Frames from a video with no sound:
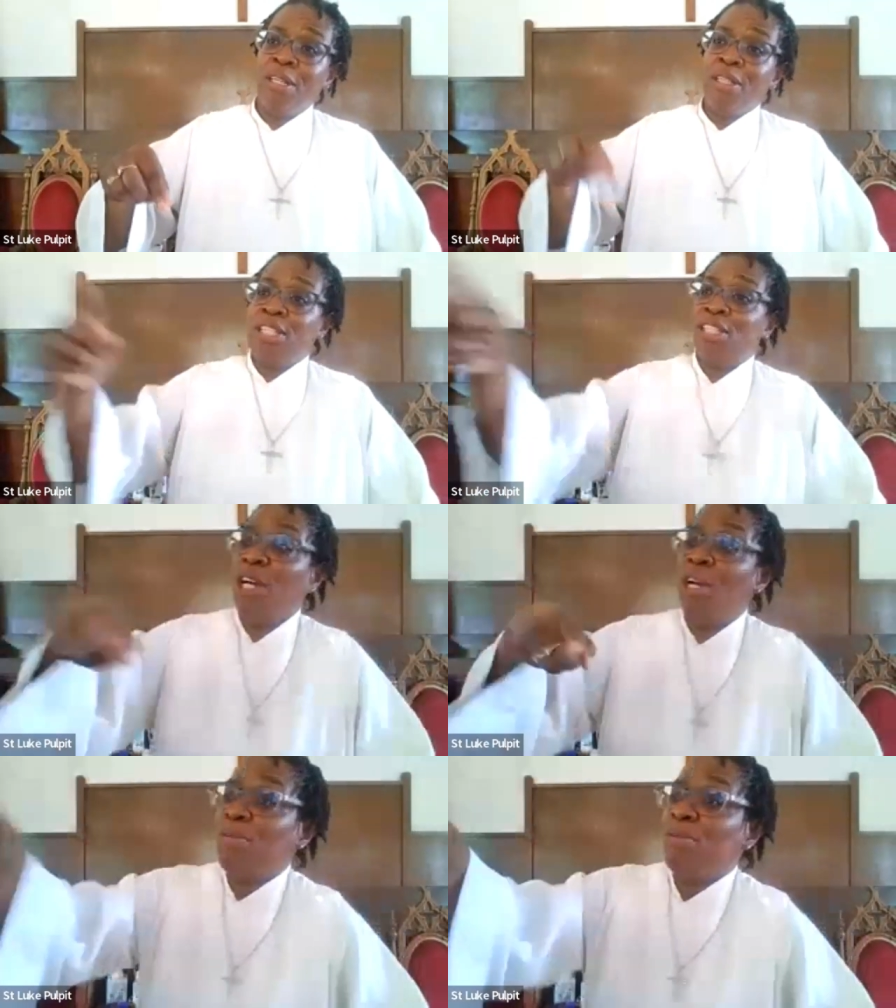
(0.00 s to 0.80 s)
to
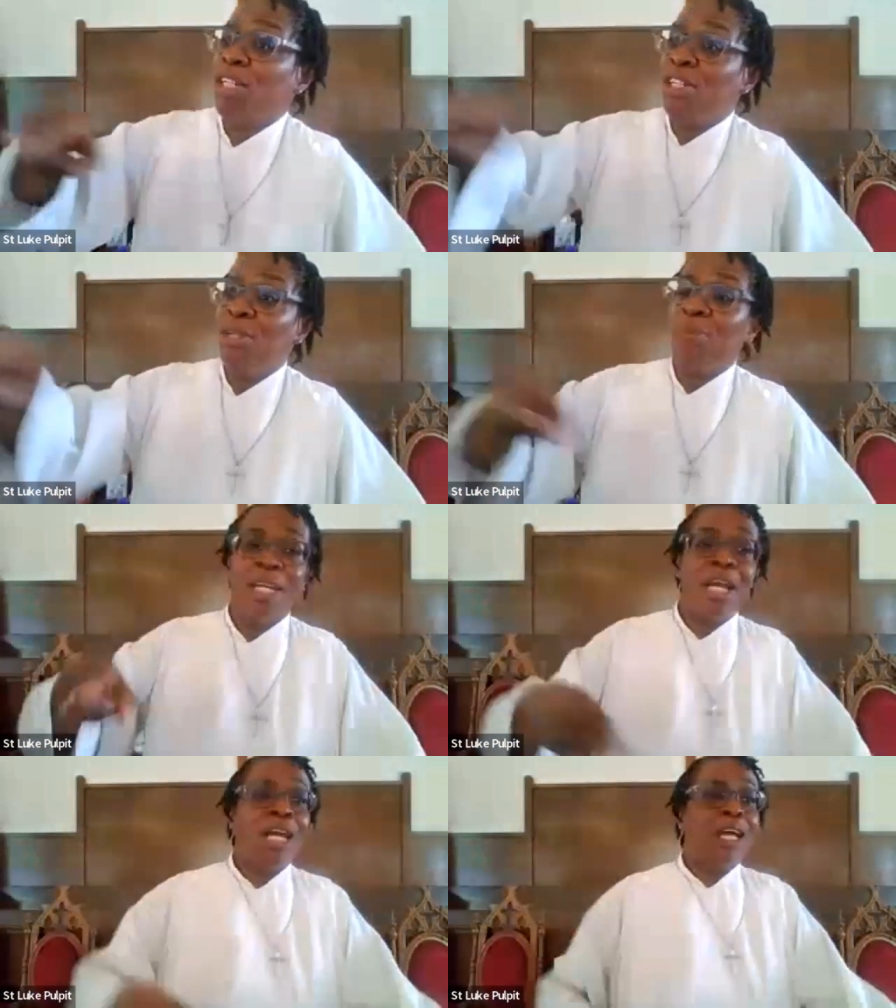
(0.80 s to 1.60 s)
turn to you and
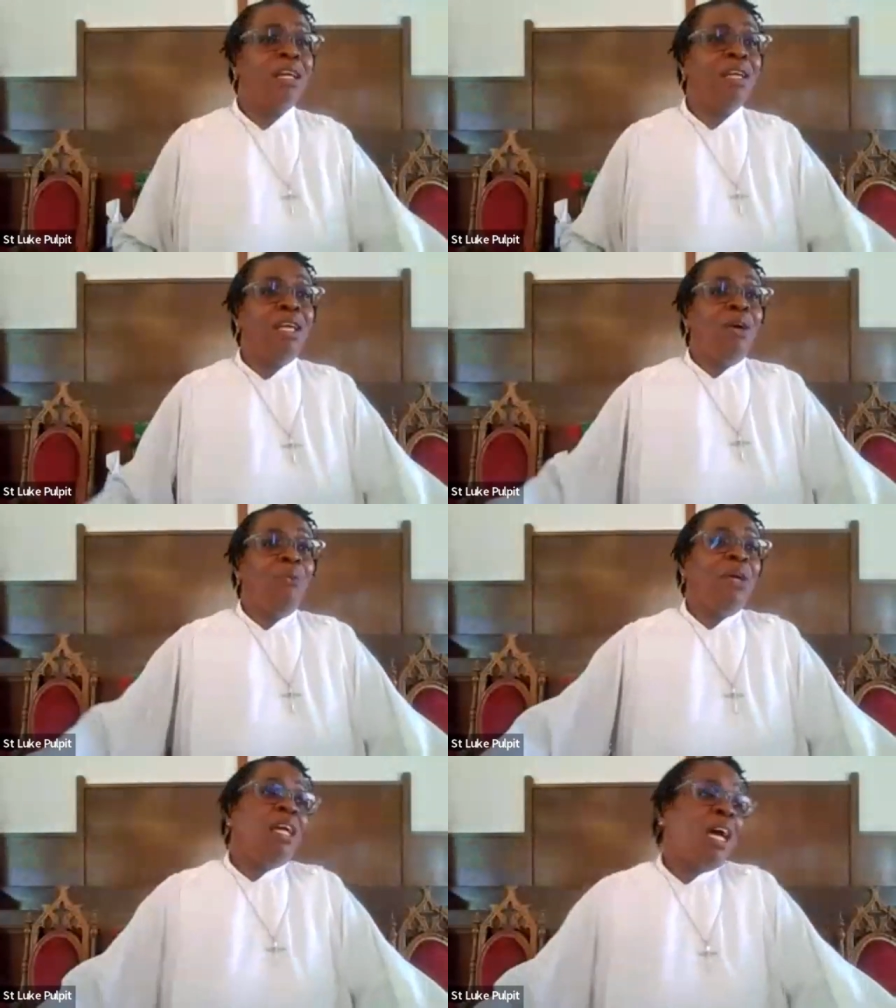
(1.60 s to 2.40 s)
I
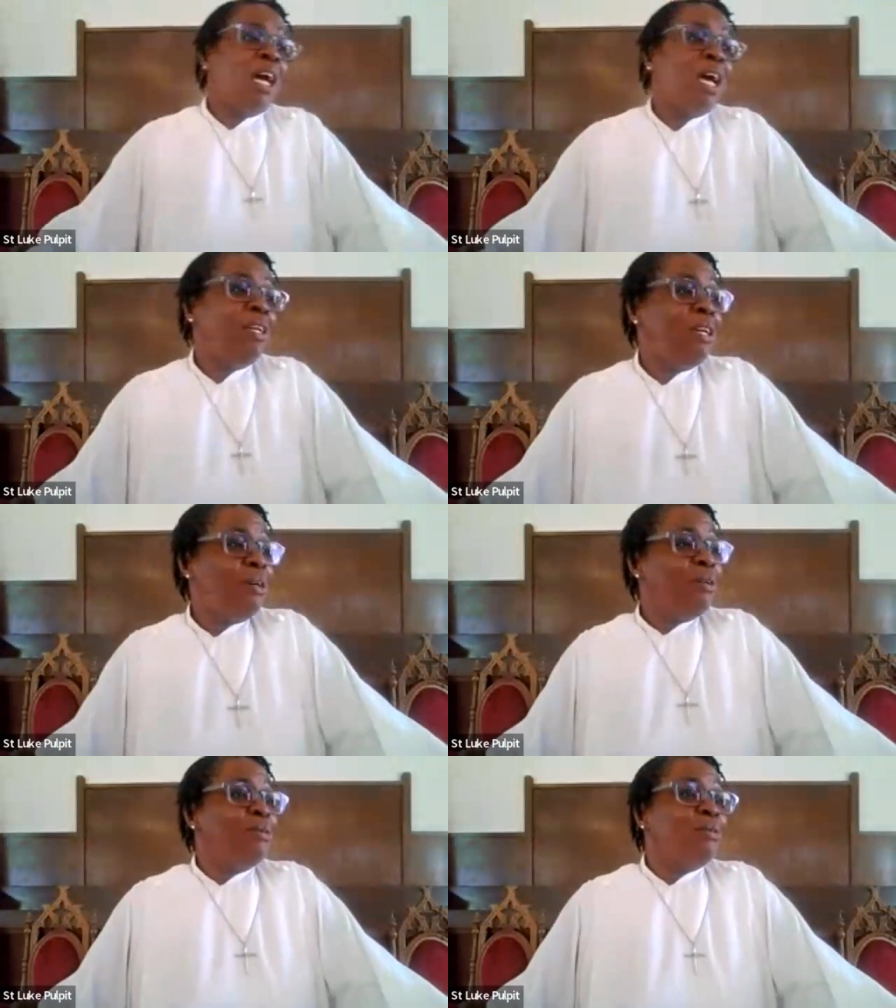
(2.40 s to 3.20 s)
when God
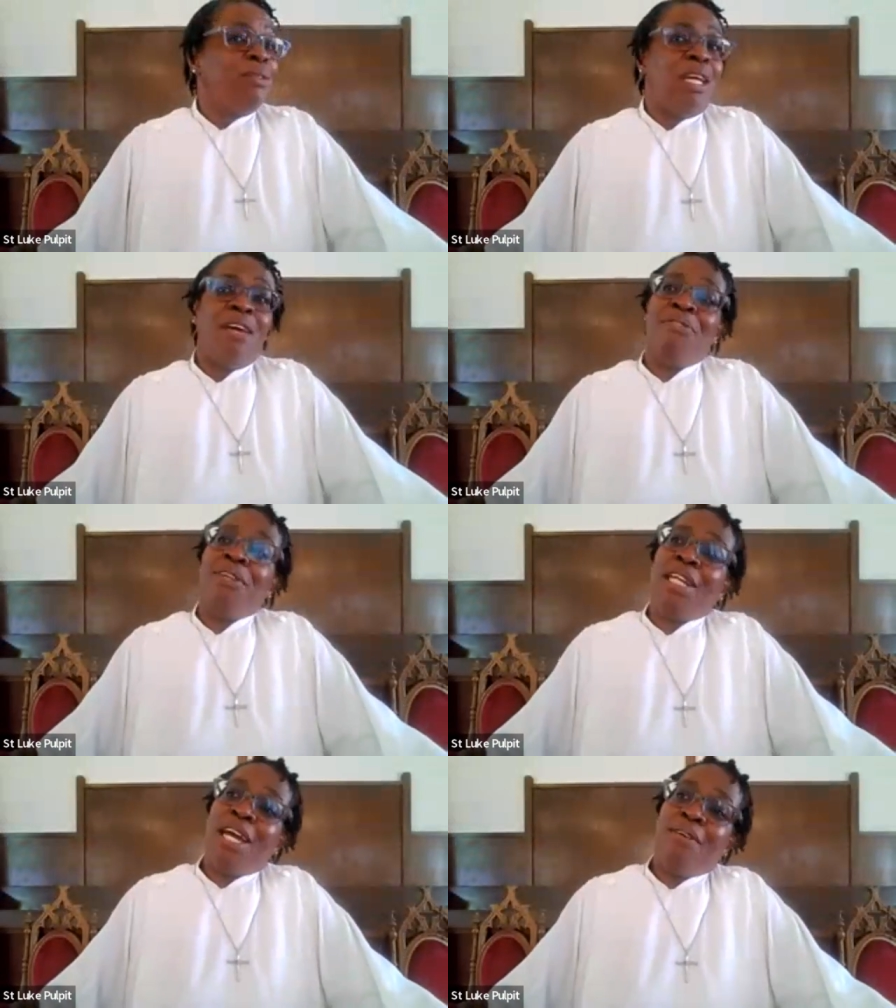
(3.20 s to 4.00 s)
knows every
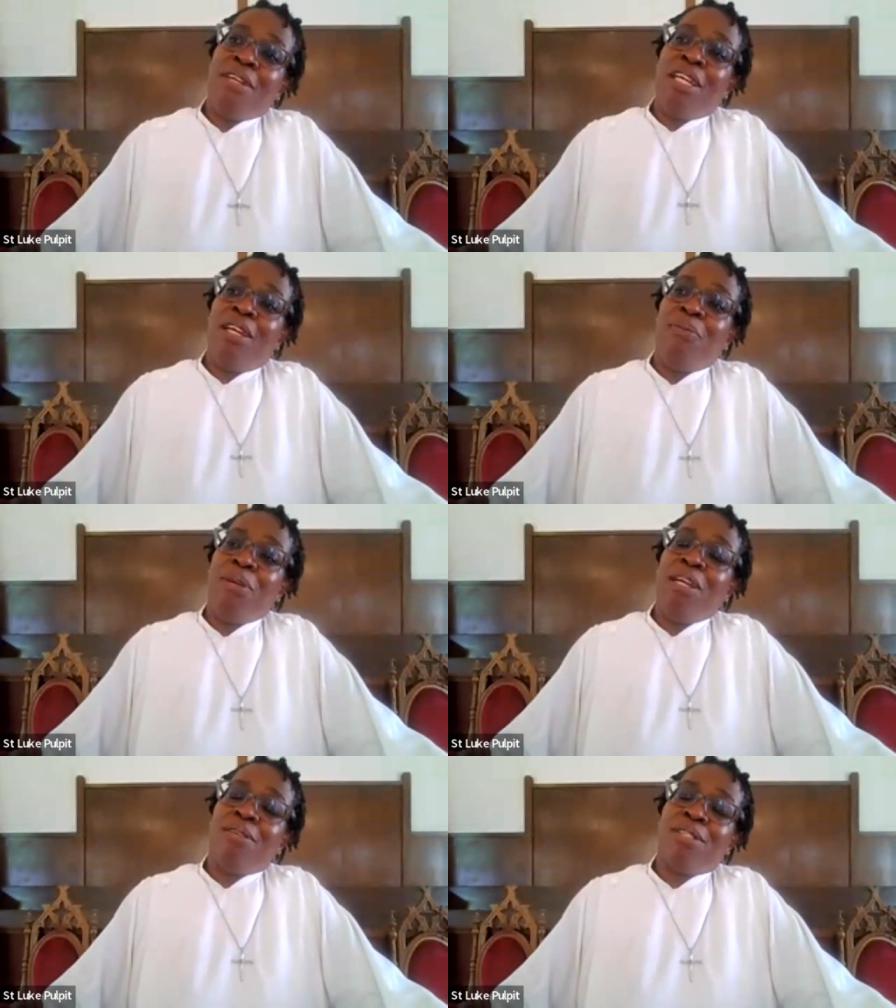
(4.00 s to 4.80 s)
now and again
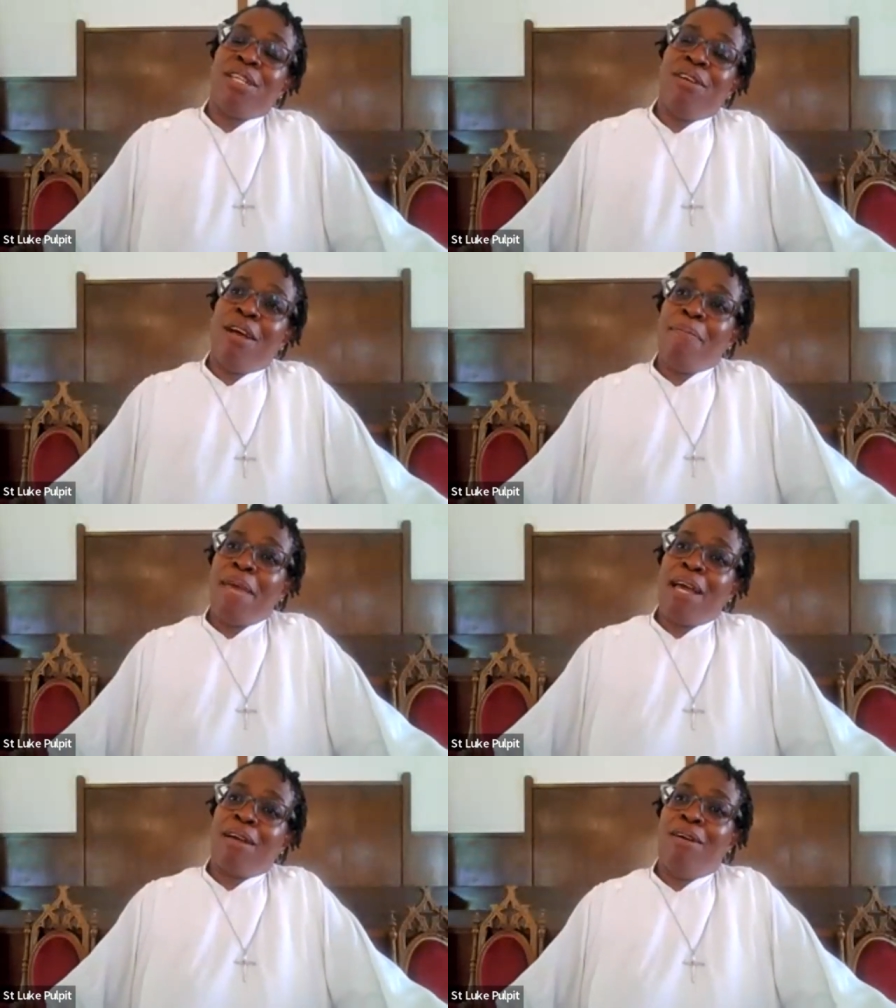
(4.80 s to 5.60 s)
we're going to turn our
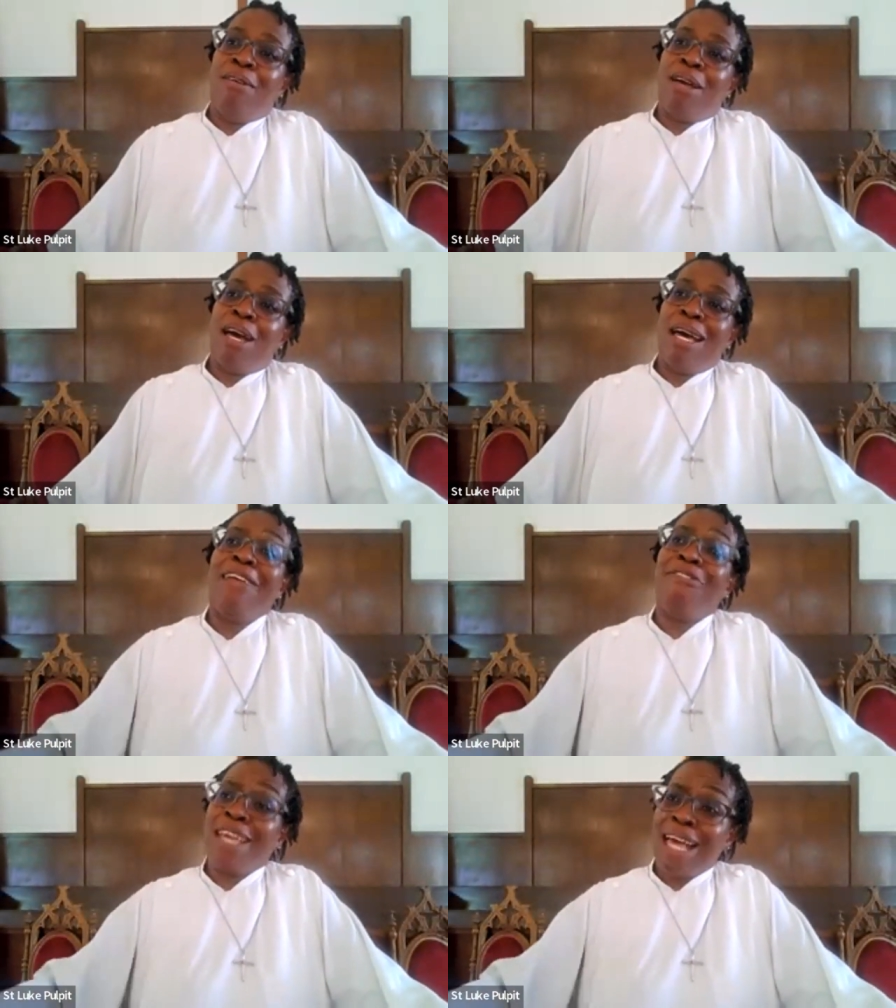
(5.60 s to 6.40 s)
back on God,
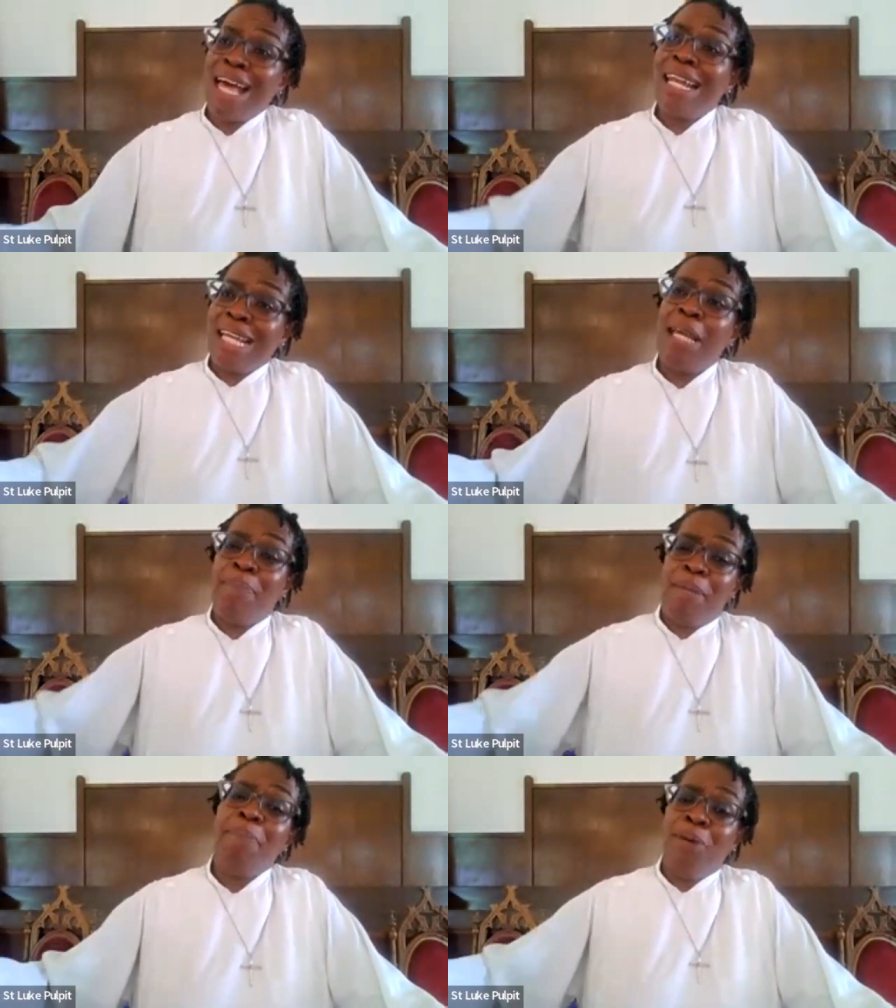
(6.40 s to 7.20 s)
if God can
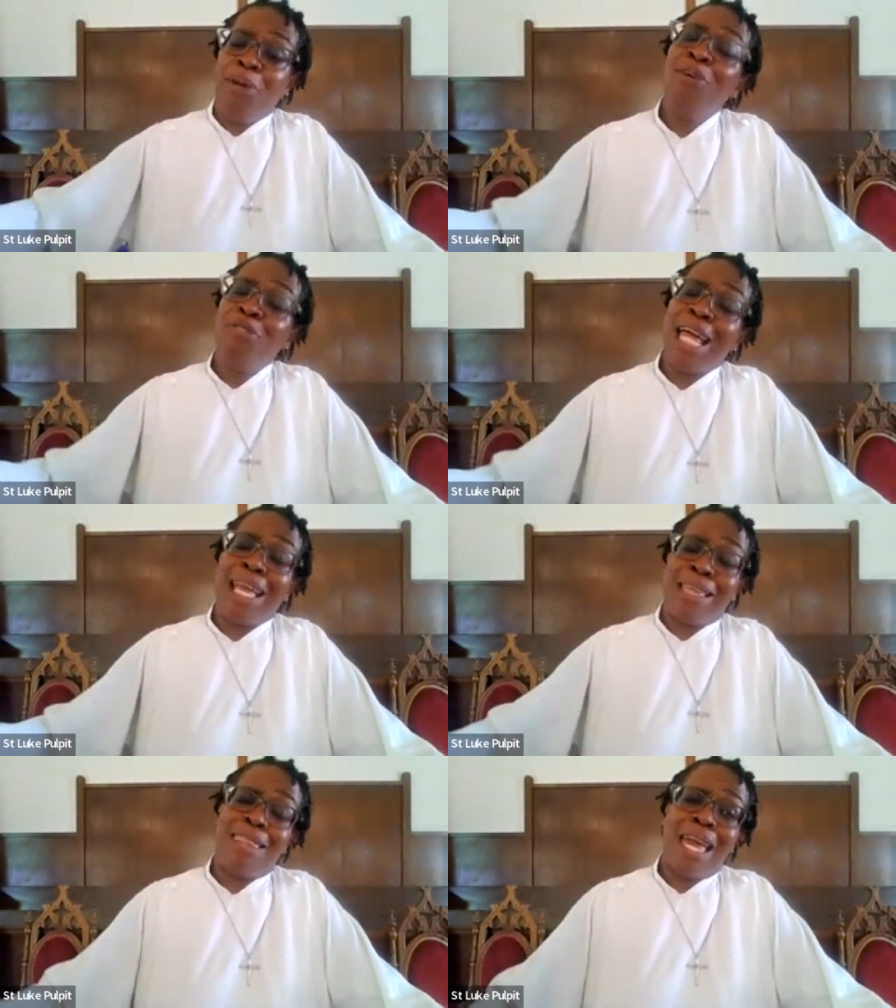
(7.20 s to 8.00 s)
be moved
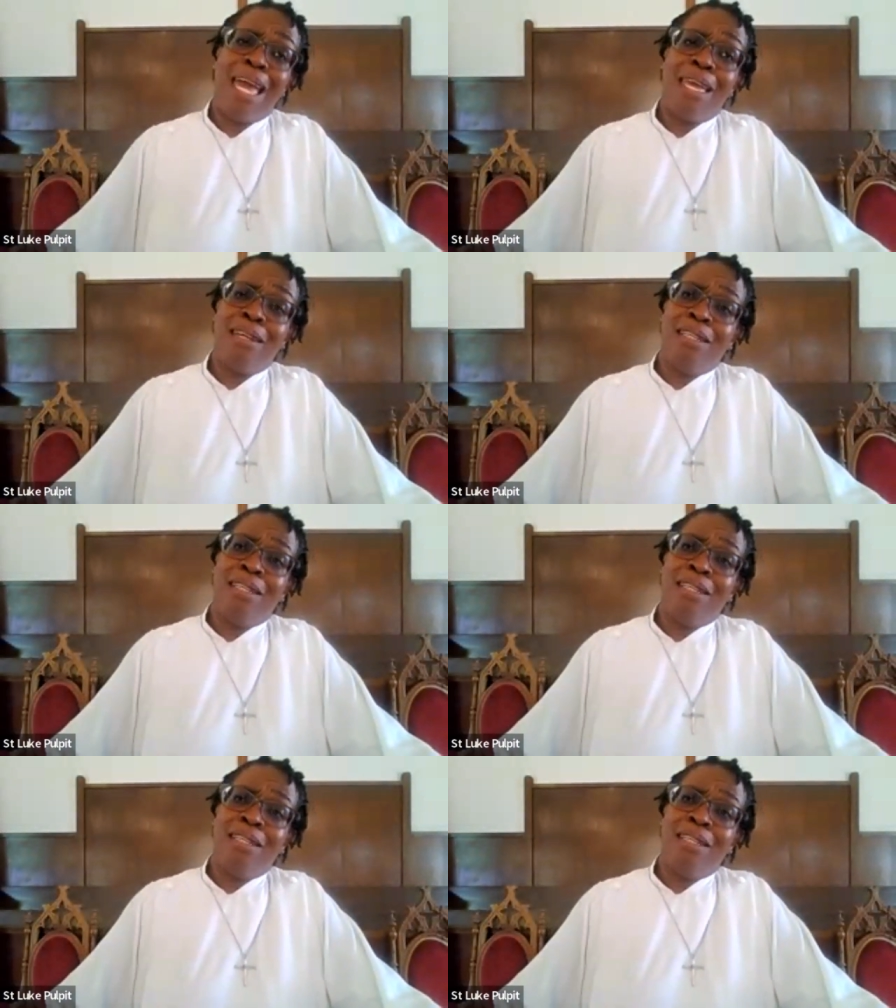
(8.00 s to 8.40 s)
like that,